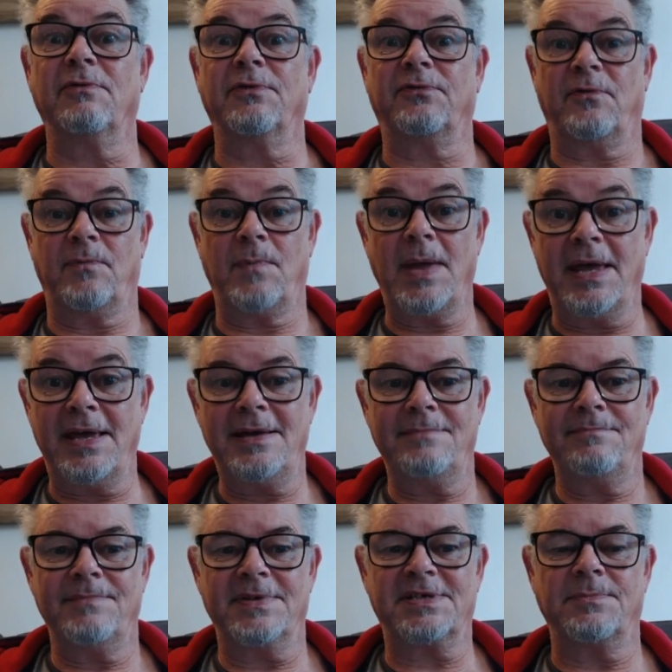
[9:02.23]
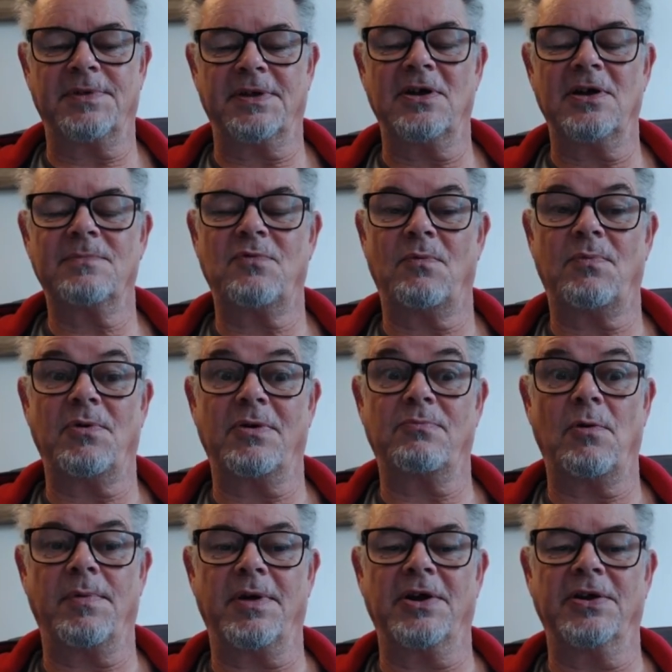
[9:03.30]
for me. It's something I'm
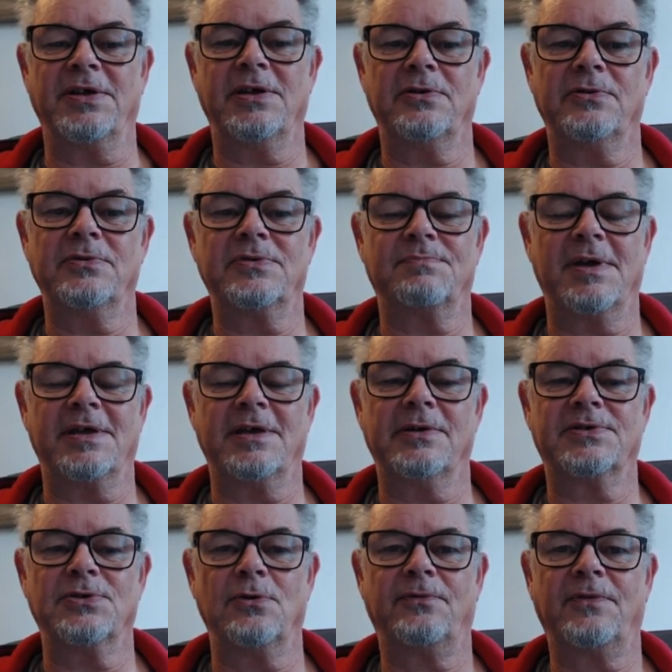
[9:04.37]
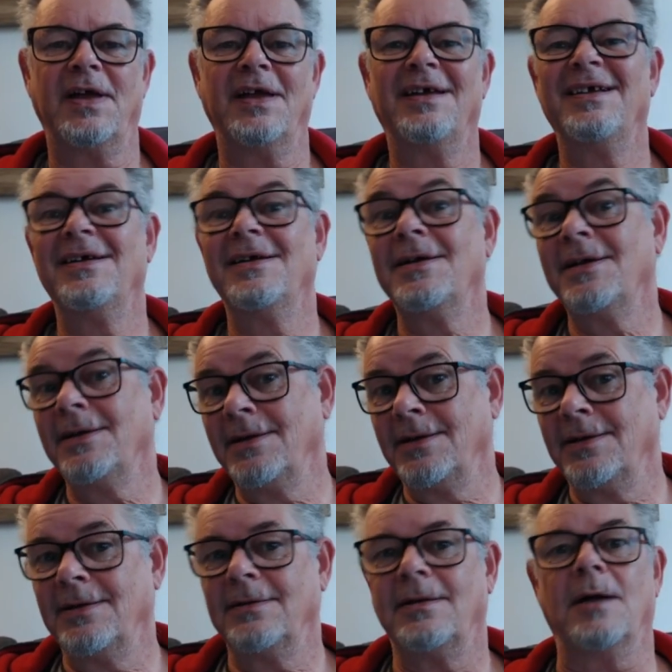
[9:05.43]
probably going to make use of.
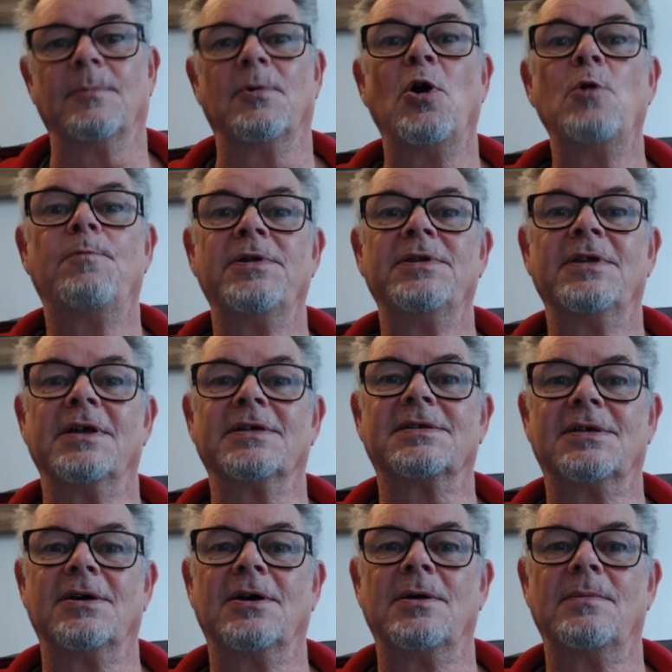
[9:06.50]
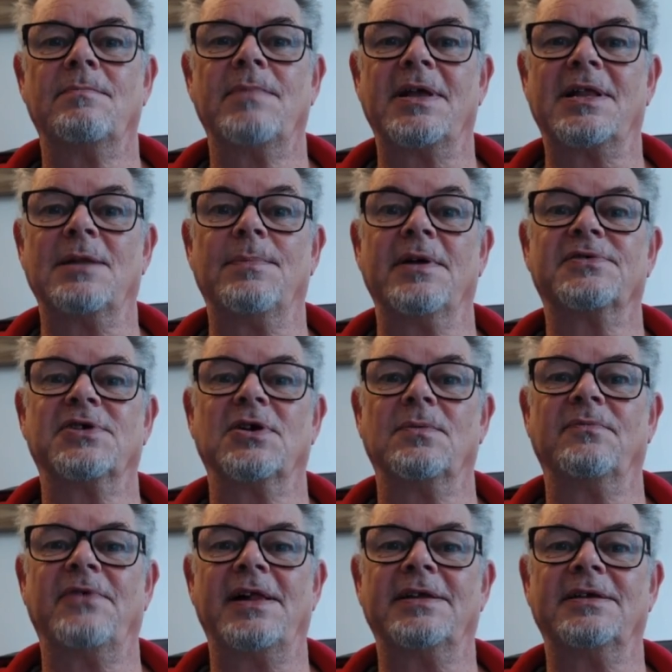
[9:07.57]
I'm hoping that it'll be of some
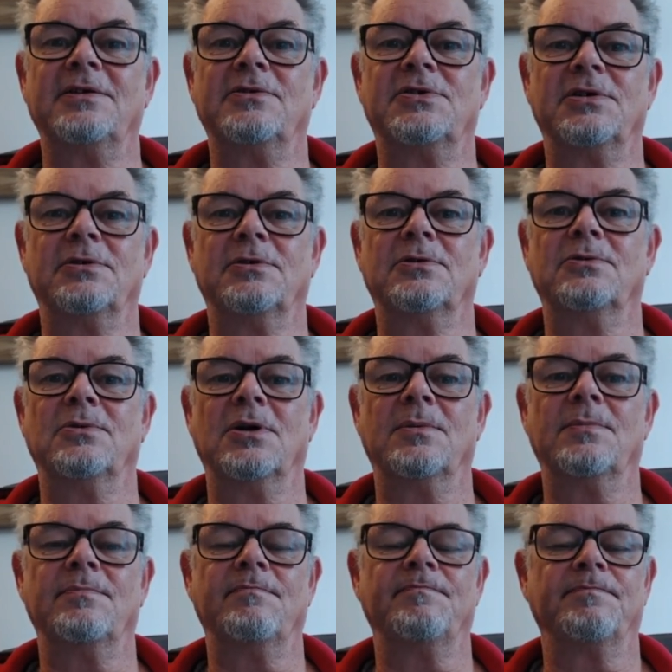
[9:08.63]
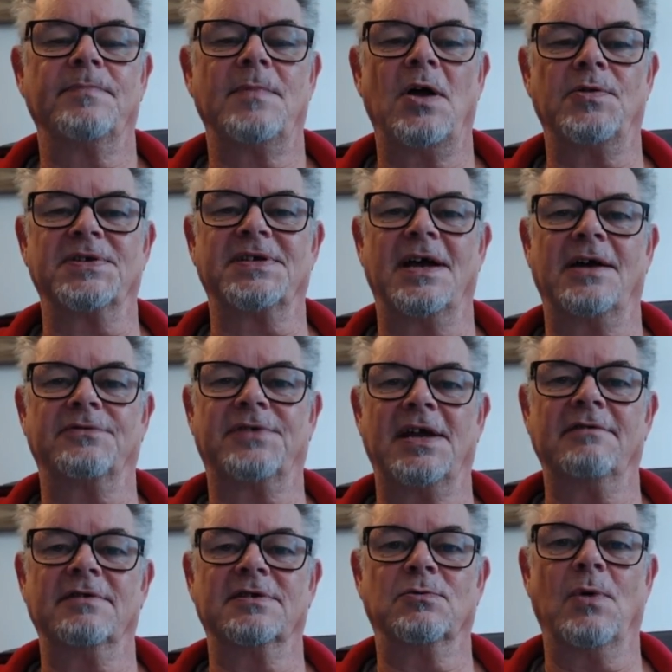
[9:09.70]
value to others out
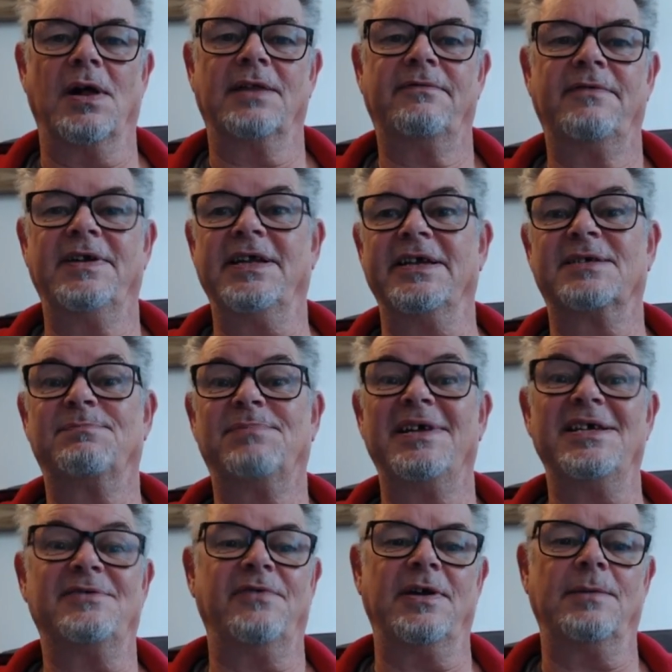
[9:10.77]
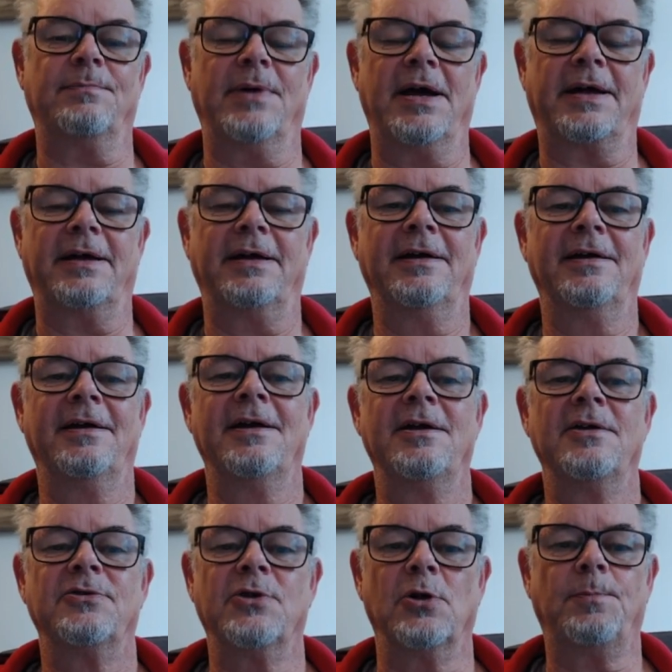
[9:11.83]
there as well. If it is, please feedback.
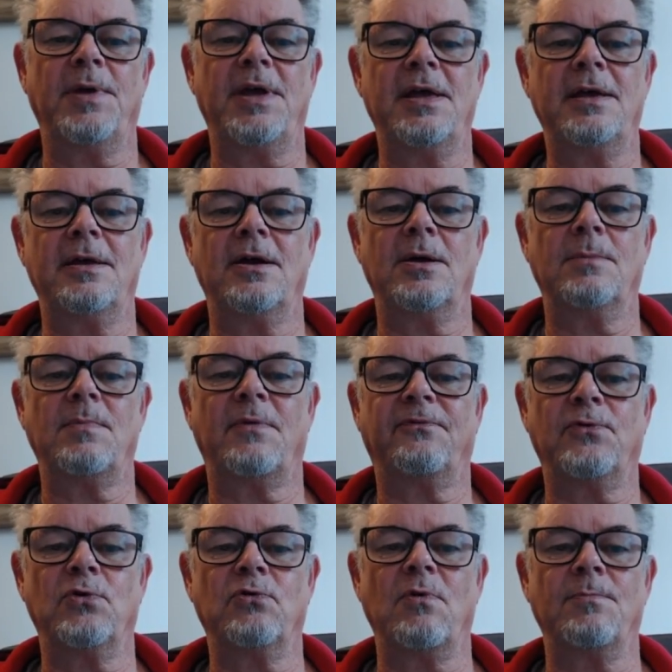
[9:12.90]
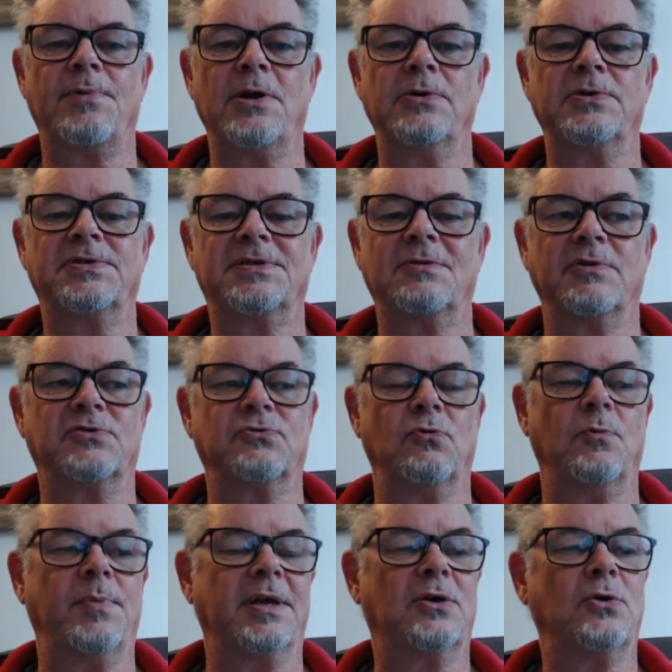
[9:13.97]
There'll be a forum post which will
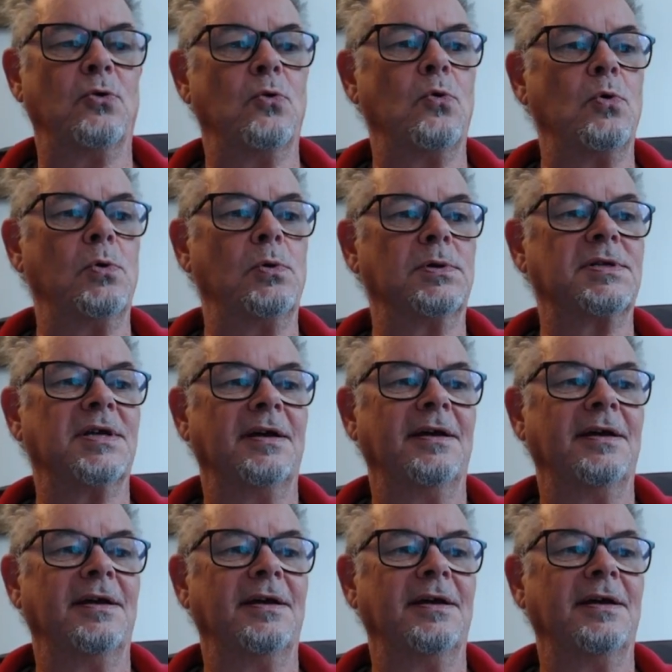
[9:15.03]
be called